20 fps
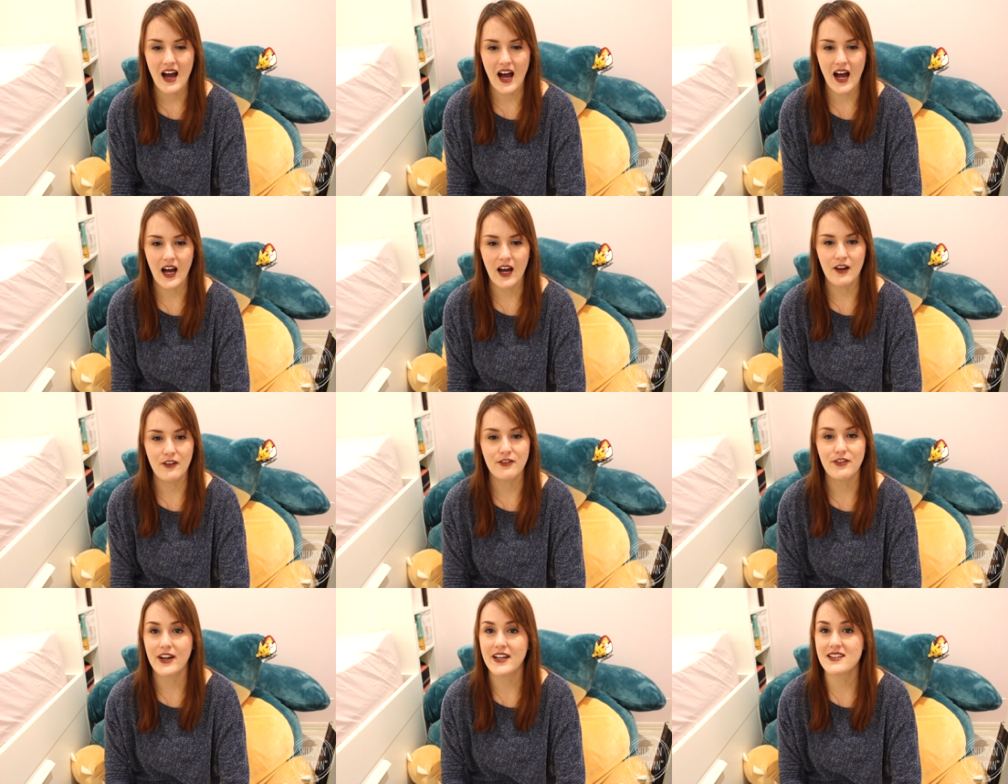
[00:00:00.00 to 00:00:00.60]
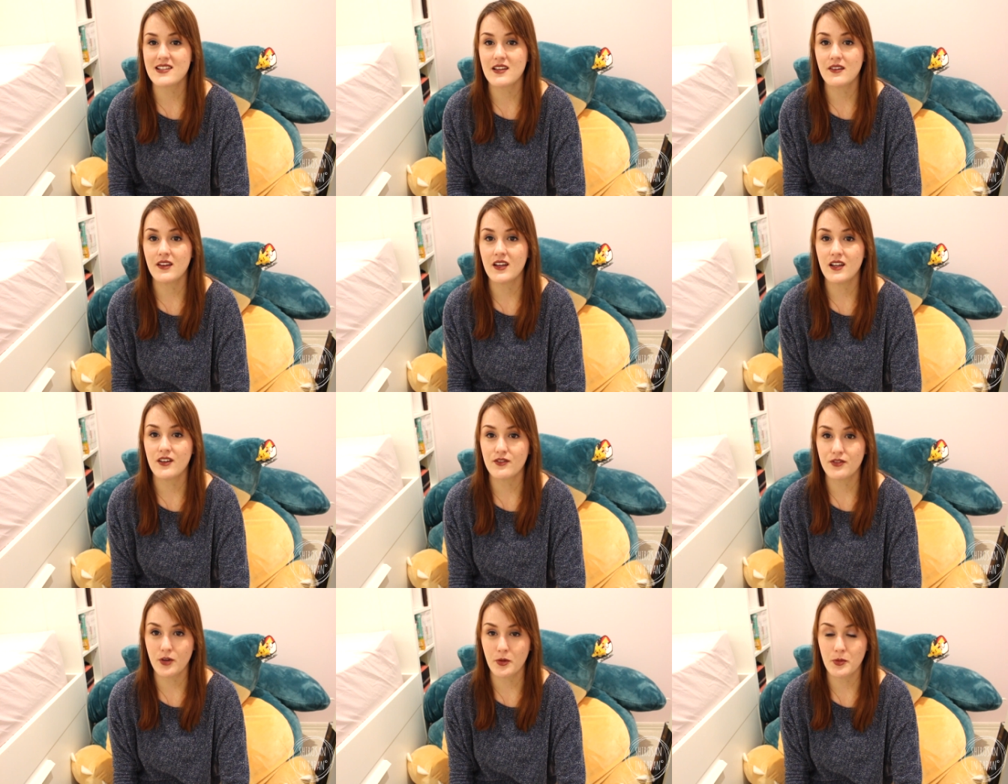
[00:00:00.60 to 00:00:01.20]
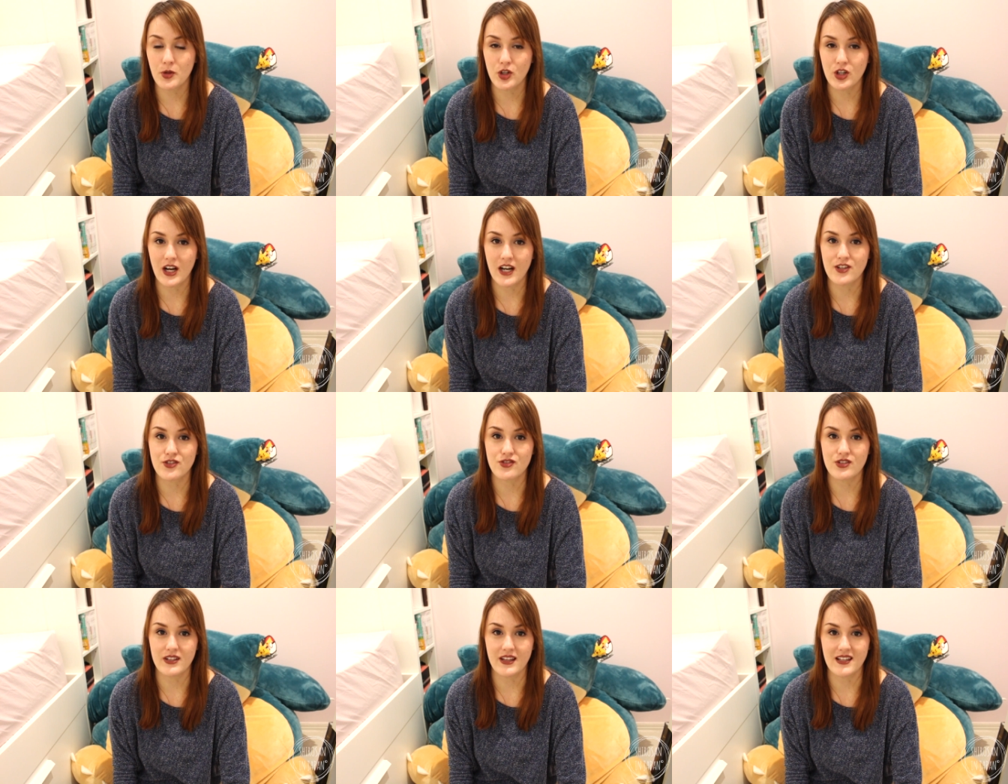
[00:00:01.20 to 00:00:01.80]
Find something from your
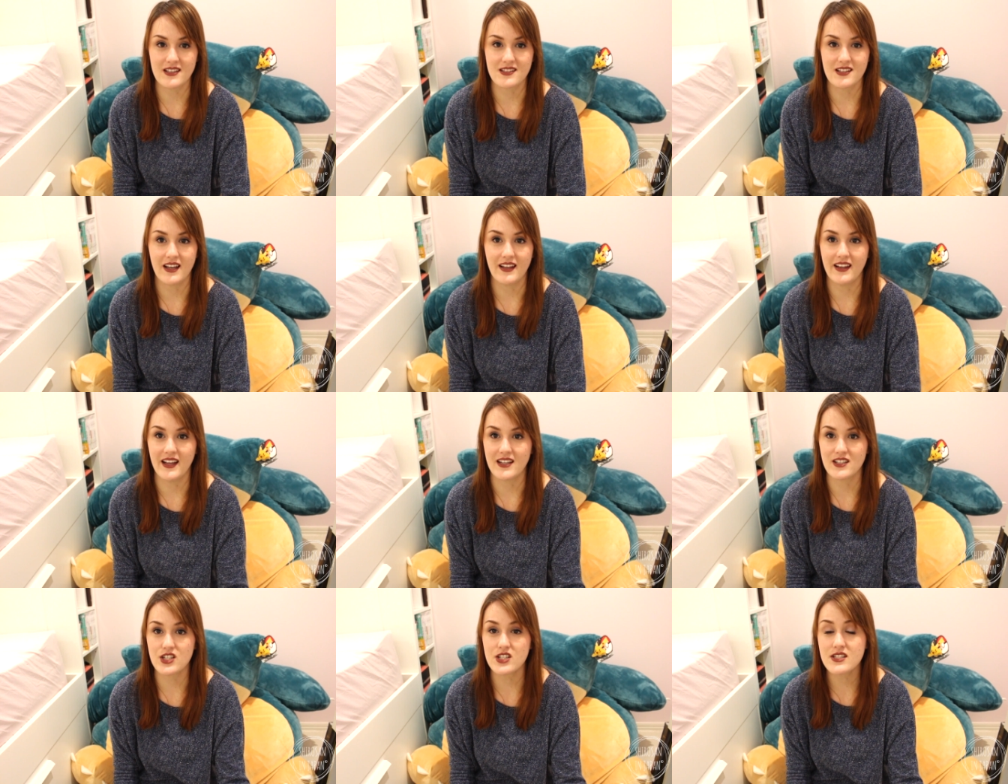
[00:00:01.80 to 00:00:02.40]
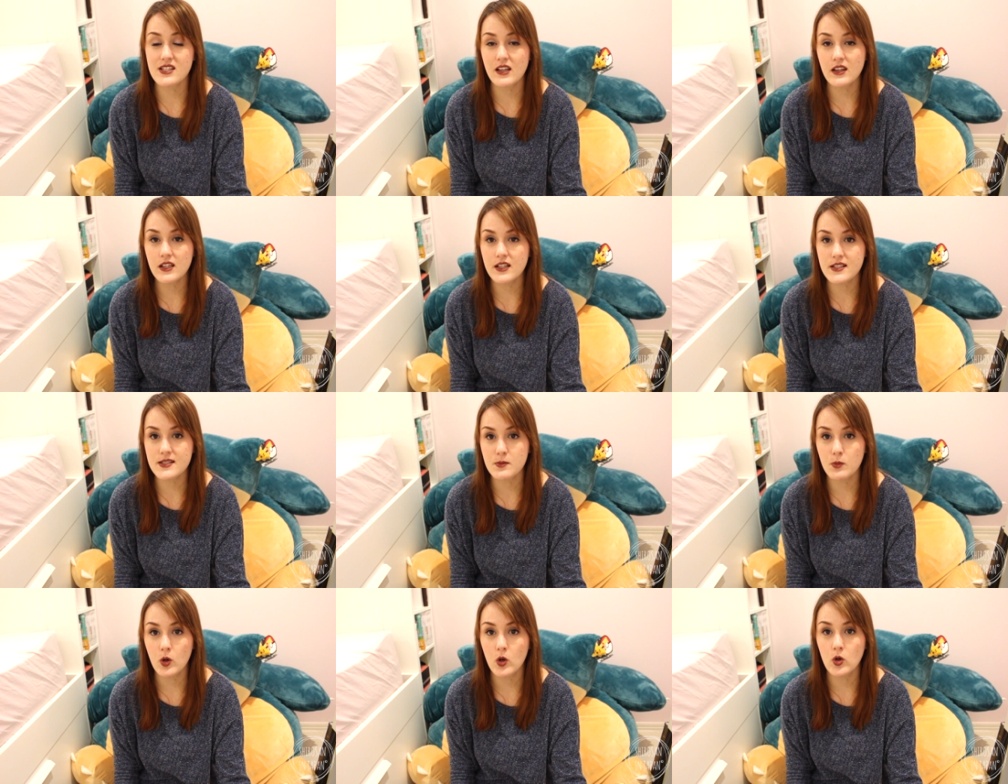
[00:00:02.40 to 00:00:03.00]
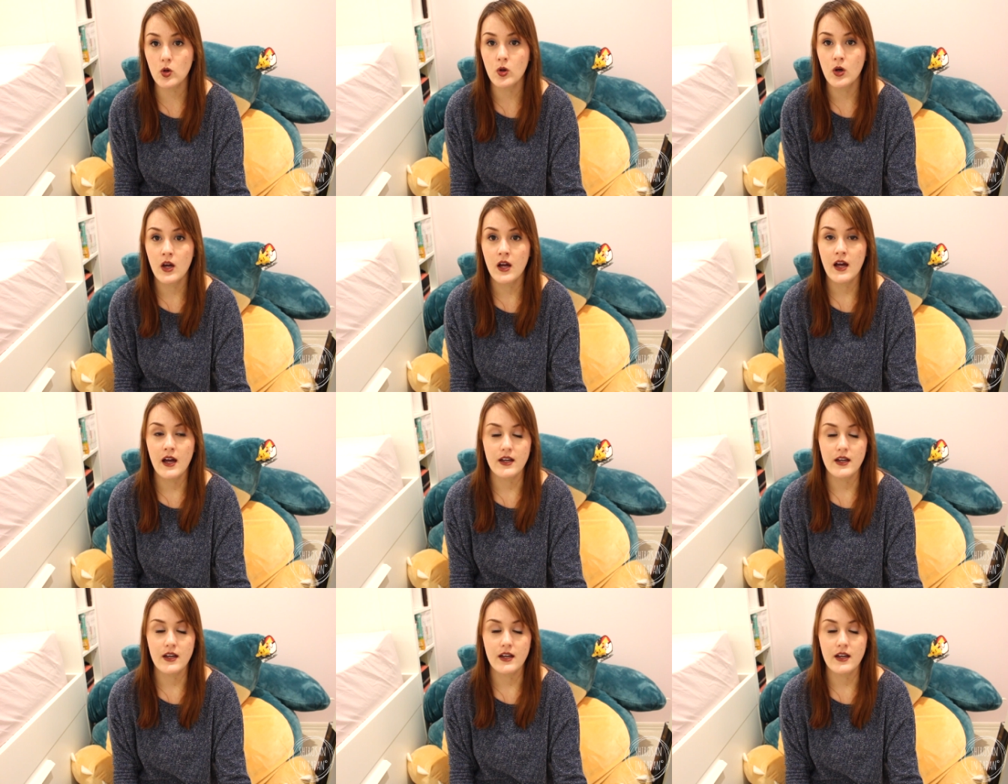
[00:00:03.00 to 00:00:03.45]
country that's like that. Just something small